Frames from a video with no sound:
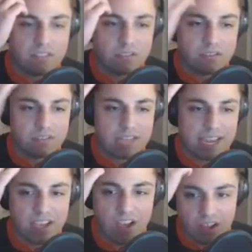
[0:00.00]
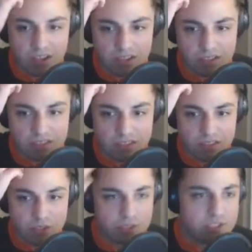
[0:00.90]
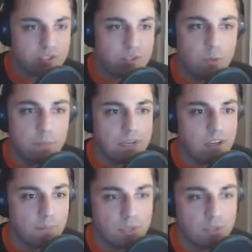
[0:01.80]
Cy Young? Those are stupid numbers.